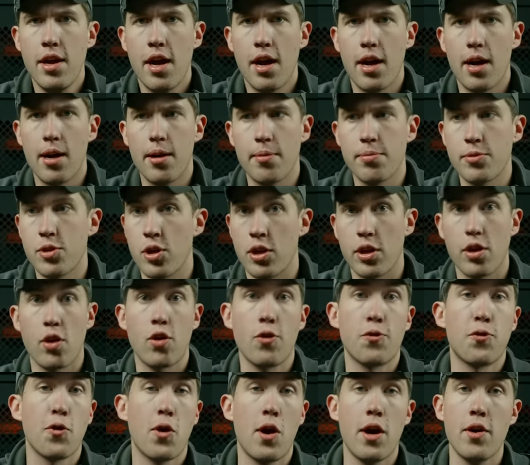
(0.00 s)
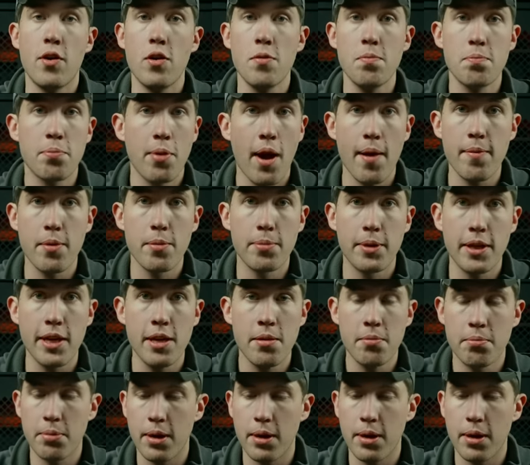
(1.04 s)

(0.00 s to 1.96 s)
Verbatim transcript: Uh, could it go to 400? Probably,